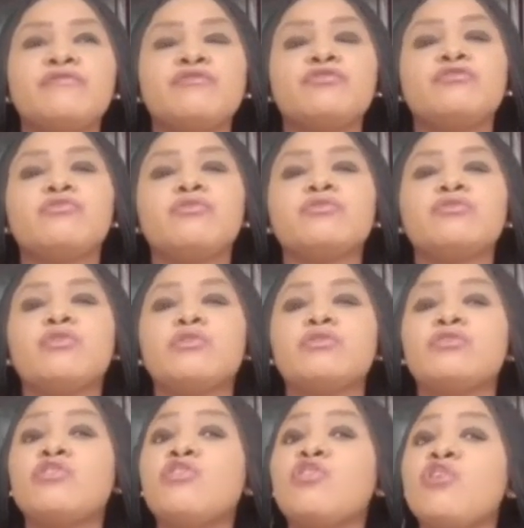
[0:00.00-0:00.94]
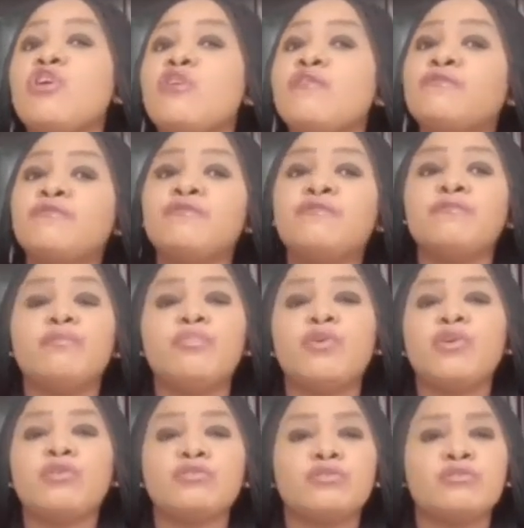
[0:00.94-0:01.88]
throws us
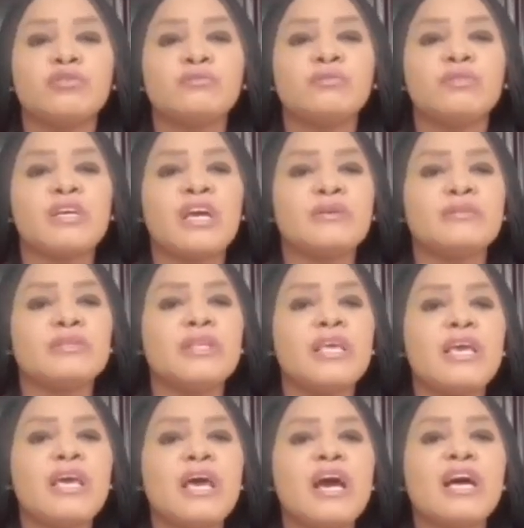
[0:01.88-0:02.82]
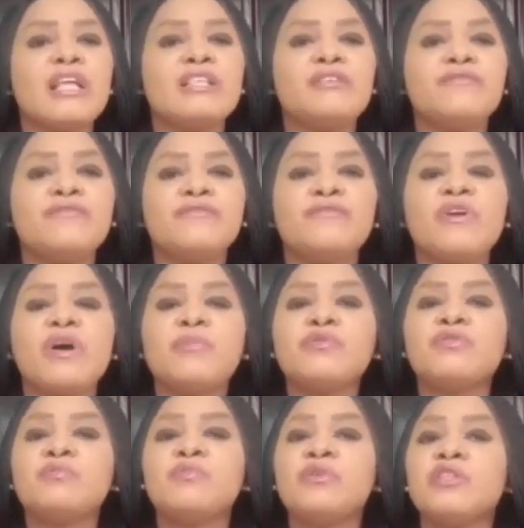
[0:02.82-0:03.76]
curveballs sometimes, and if you
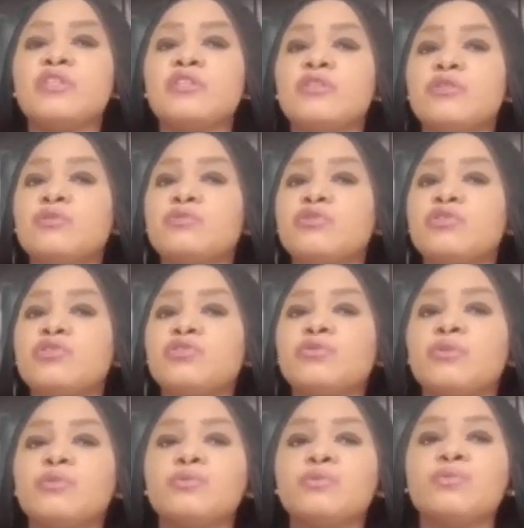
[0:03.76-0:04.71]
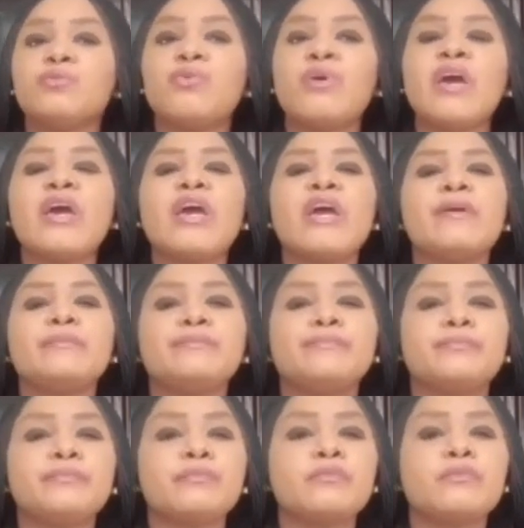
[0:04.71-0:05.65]
happen to be in a situation where
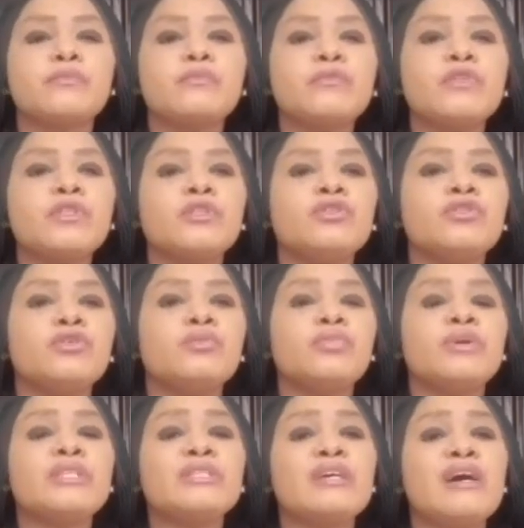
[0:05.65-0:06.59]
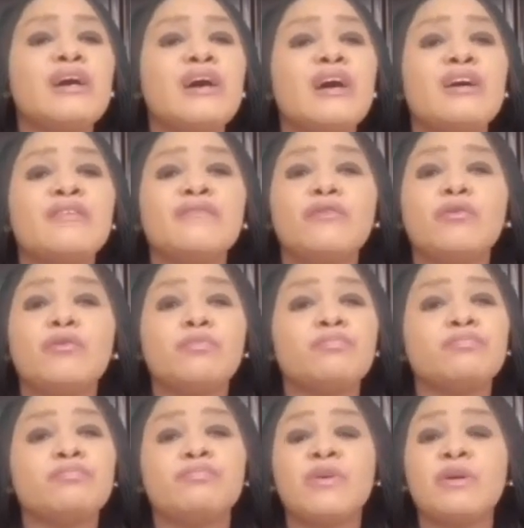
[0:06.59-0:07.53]
your better half or
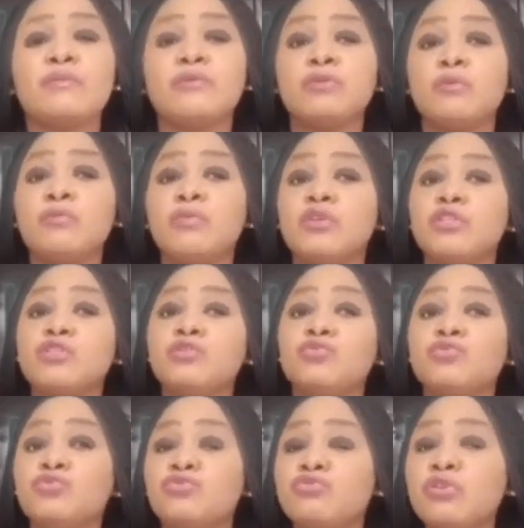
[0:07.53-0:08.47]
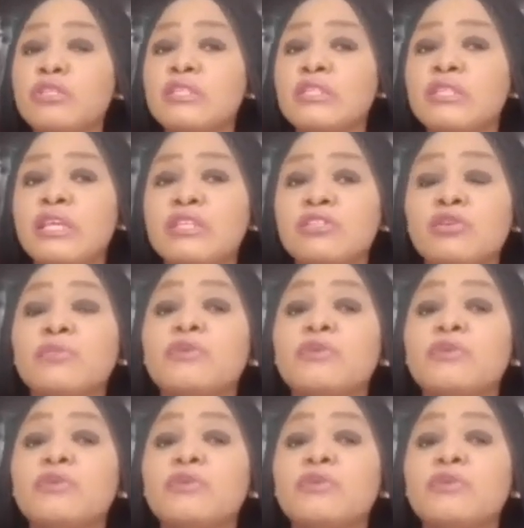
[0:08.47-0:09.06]
probably somebody you trusted